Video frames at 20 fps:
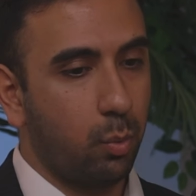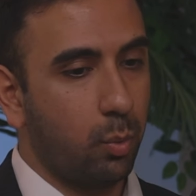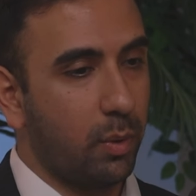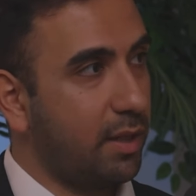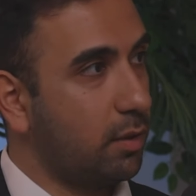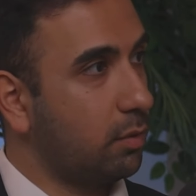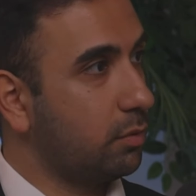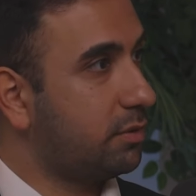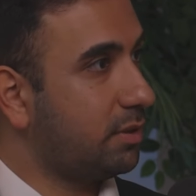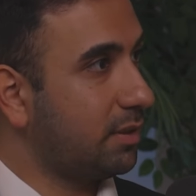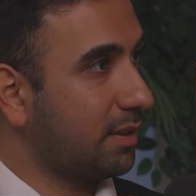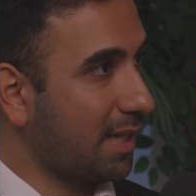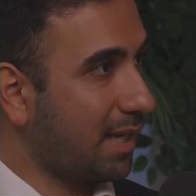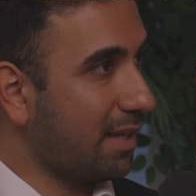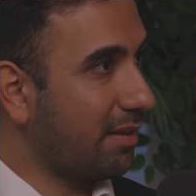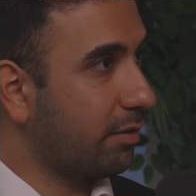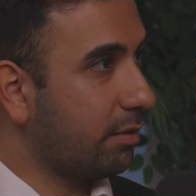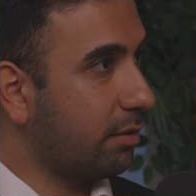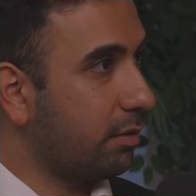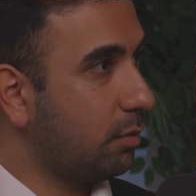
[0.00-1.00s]
well
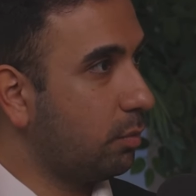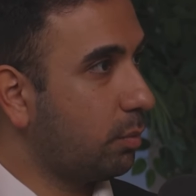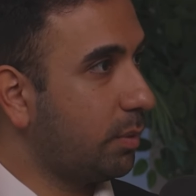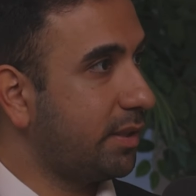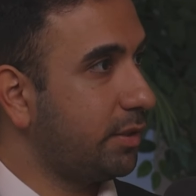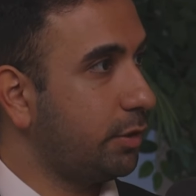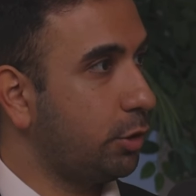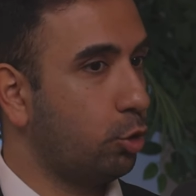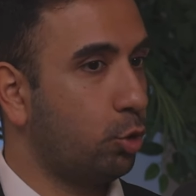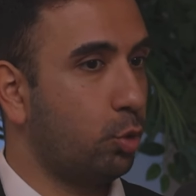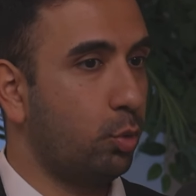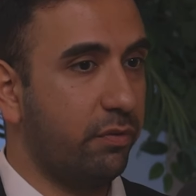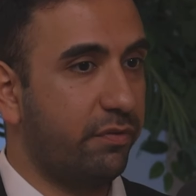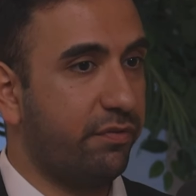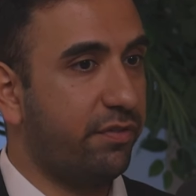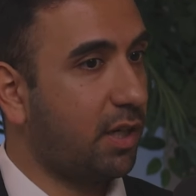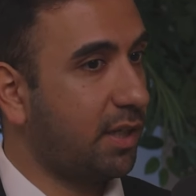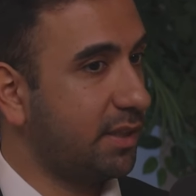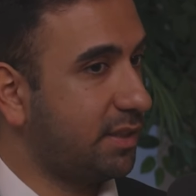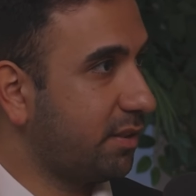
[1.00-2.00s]
together when you're all
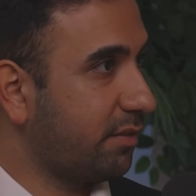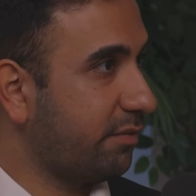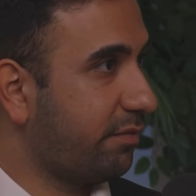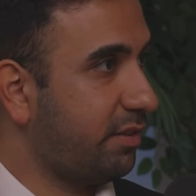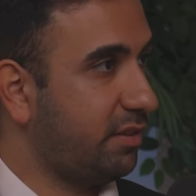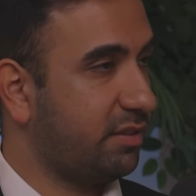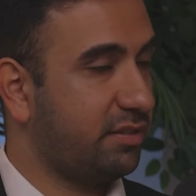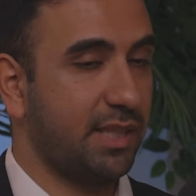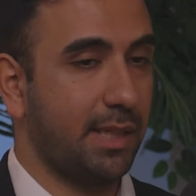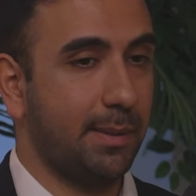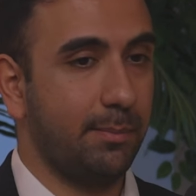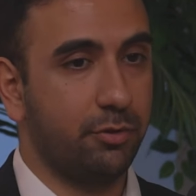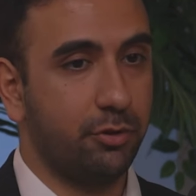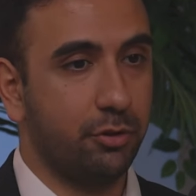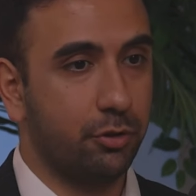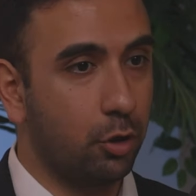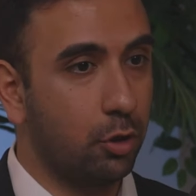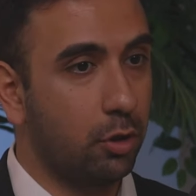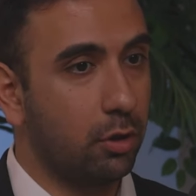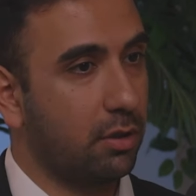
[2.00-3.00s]
fighting for the same
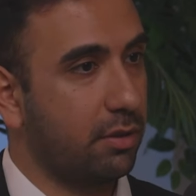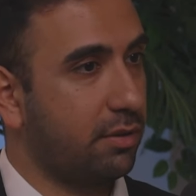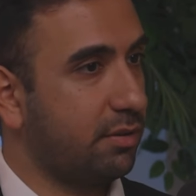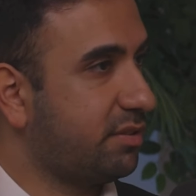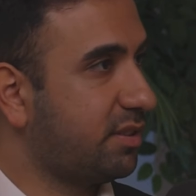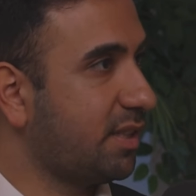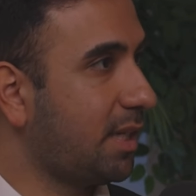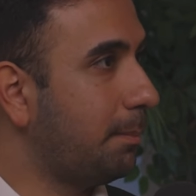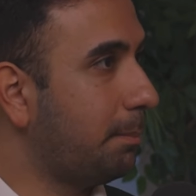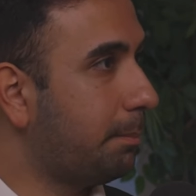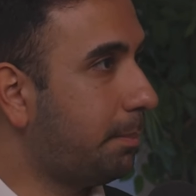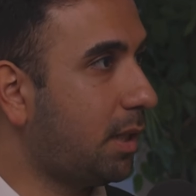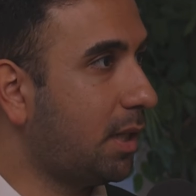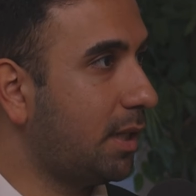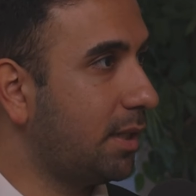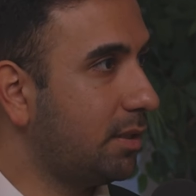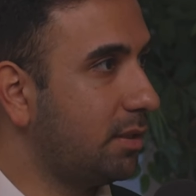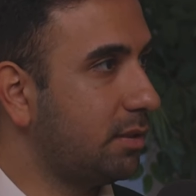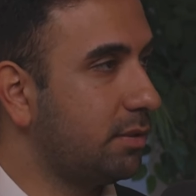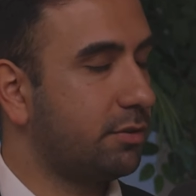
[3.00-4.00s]
stock, the same
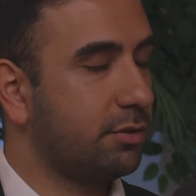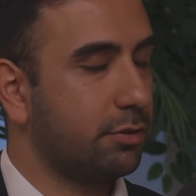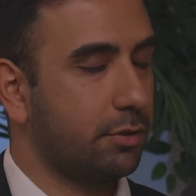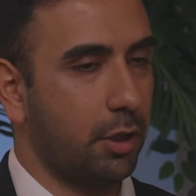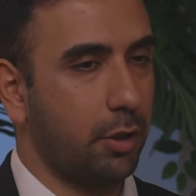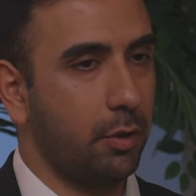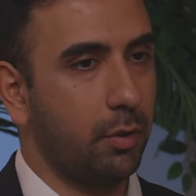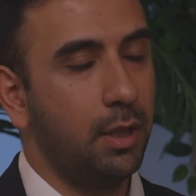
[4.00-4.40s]
buyers. Mm.